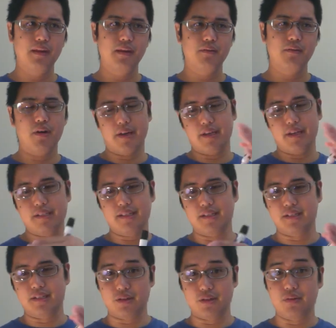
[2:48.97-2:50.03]
well, I guess in the
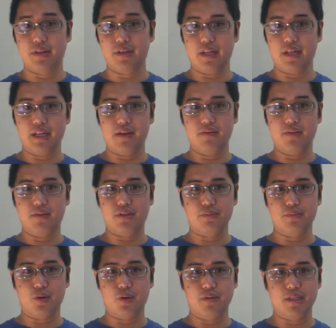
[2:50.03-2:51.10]
story that I gave you, it's
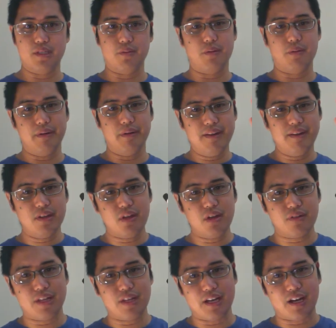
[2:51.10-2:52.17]
more reasonable. But even though
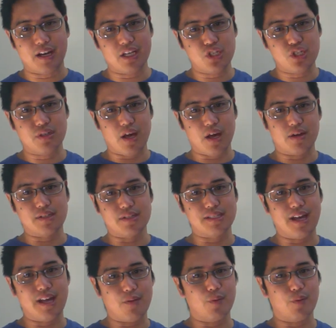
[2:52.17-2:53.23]
that $100 is
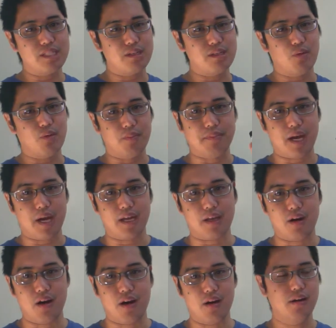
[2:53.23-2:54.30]
not reasonable to buy a
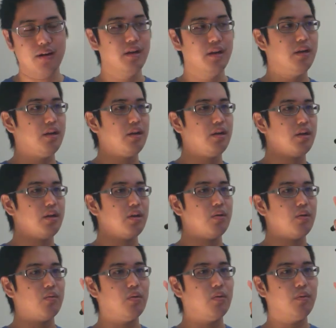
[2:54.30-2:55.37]
car,
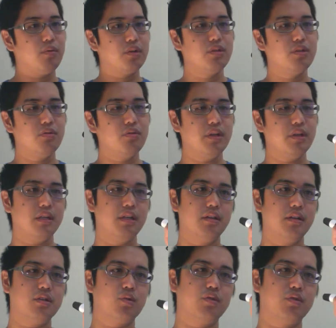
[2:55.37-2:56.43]
what we're doing here
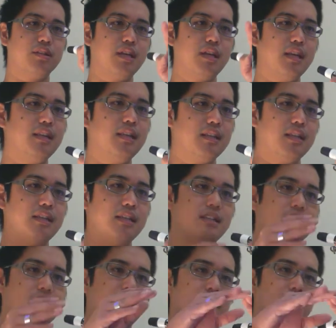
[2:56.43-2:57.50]
is we're setting
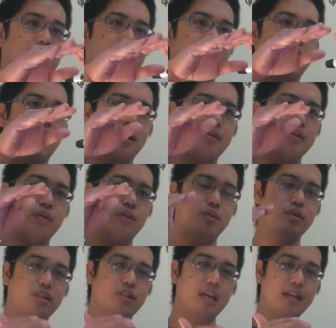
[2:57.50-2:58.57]

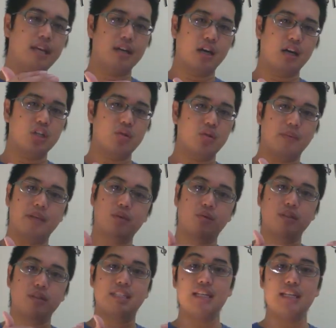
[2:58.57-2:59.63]
100 because
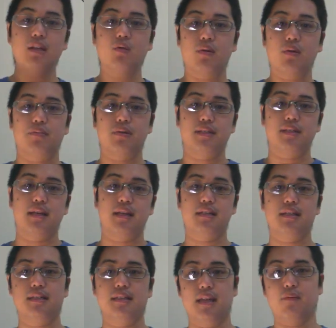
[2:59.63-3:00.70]
we're dealing with
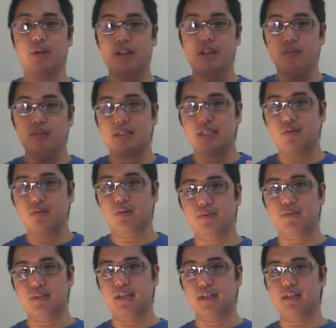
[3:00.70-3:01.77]
percentages. And whenever you deal
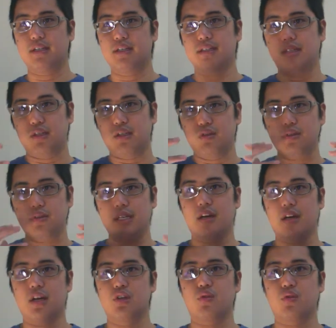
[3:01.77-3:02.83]
percentages, using
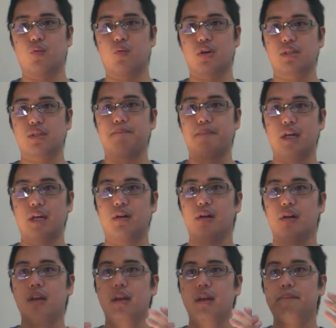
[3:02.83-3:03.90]
100 works better
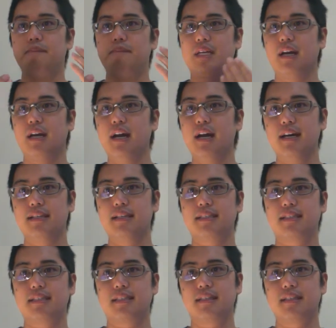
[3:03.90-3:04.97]

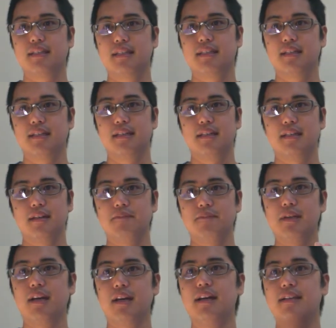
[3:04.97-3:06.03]
because if